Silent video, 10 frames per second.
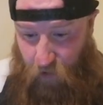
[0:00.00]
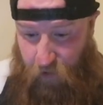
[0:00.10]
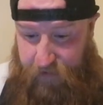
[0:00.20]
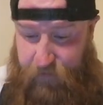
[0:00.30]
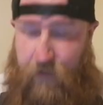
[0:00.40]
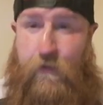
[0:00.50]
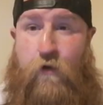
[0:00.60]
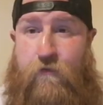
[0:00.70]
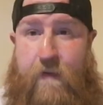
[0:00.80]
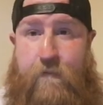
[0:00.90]
story is from
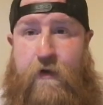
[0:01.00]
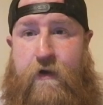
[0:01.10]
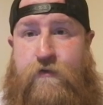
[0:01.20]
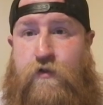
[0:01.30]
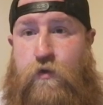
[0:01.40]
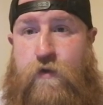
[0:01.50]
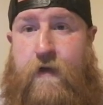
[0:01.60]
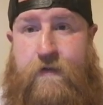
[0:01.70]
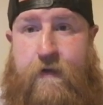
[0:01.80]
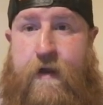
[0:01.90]
November of
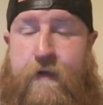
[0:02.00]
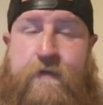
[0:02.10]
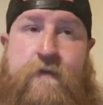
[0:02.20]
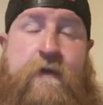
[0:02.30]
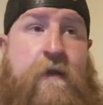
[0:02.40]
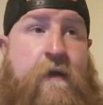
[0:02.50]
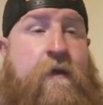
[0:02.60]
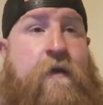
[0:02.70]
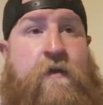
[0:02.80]
2019.